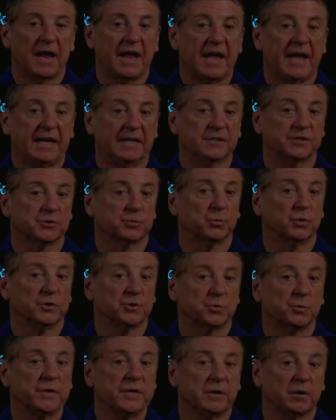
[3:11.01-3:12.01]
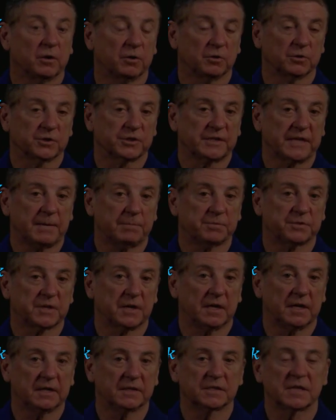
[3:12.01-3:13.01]
s, which we call step
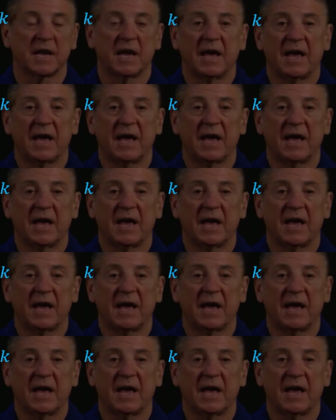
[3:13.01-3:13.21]
size,